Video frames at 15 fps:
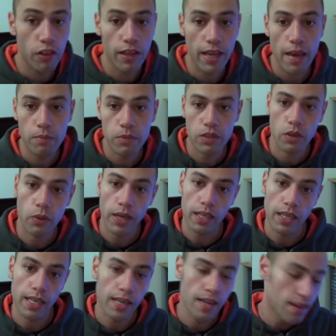the games and
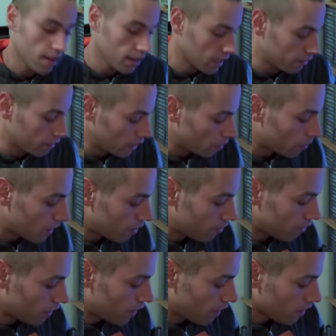quickly give a little bit
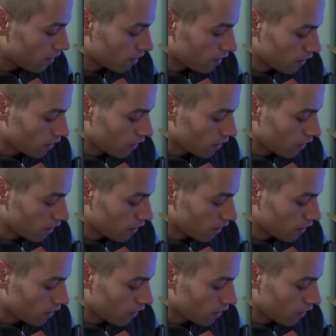of a